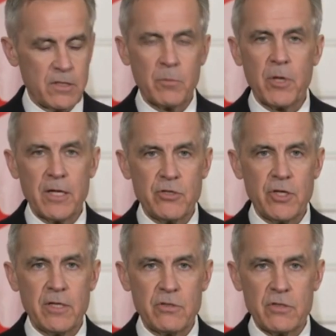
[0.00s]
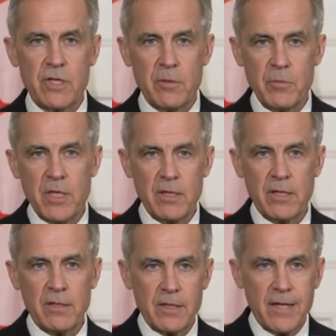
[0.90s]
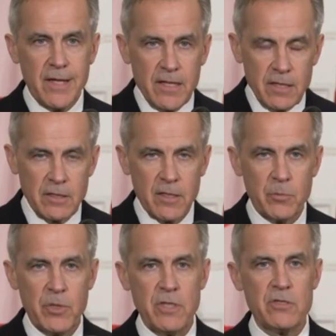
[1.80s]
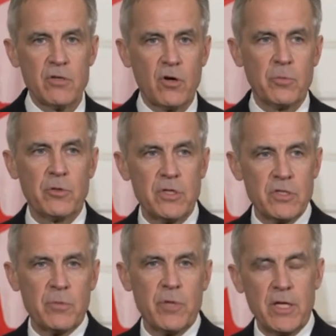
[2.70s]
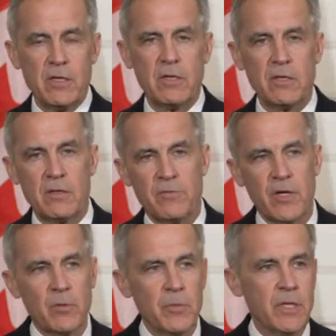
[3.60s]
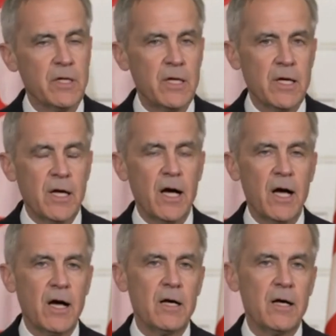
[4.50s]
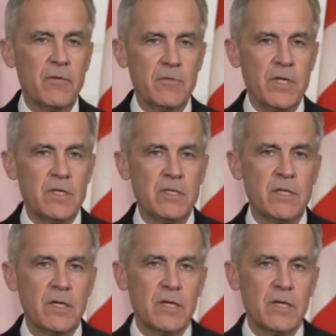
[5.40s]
supply chains that mean that Canadian companies are participating in the development of these